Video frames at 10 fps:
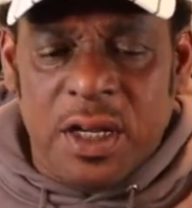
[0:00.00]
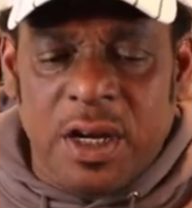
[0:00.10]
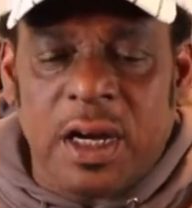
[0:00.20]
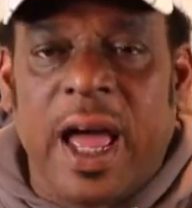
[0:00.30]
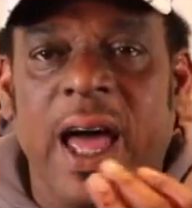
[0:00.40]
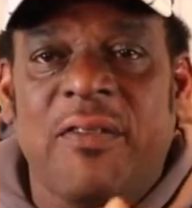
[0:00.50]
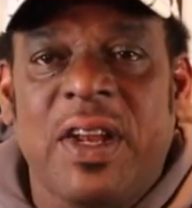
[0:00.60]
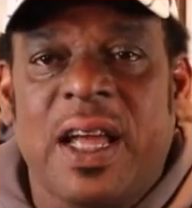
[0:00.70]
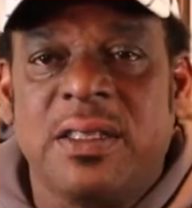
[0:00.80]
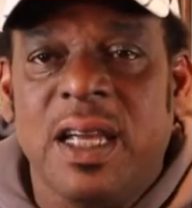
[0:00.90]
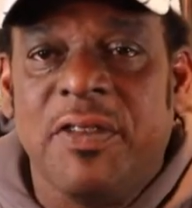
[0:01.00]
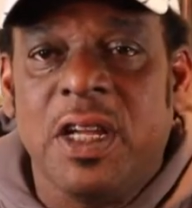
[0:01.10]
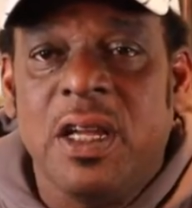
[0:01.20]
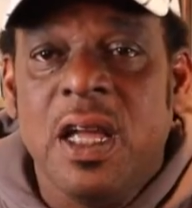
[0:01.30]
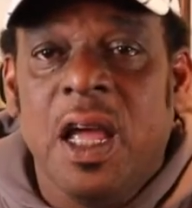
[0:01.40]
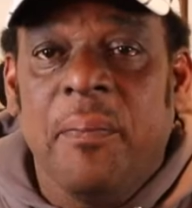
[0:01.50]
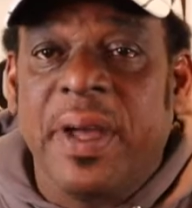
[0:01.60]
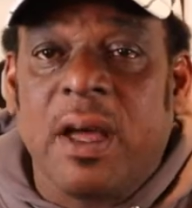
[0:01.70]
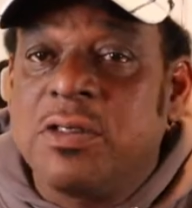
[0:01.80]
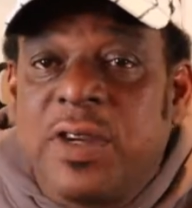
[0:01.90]
You're gonna have inactivity
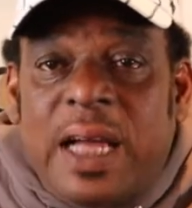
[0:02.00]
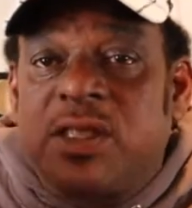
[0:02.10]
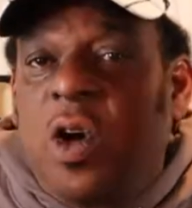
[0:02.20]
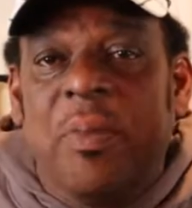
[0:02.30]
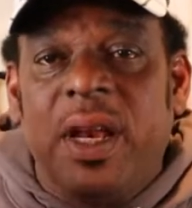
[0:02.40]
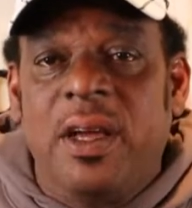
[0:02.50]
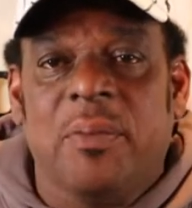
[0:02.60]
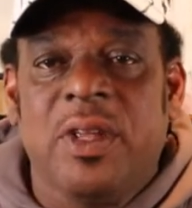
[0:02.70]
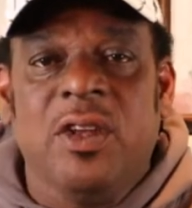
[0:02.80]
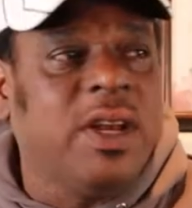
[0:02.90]
because you got so many of them.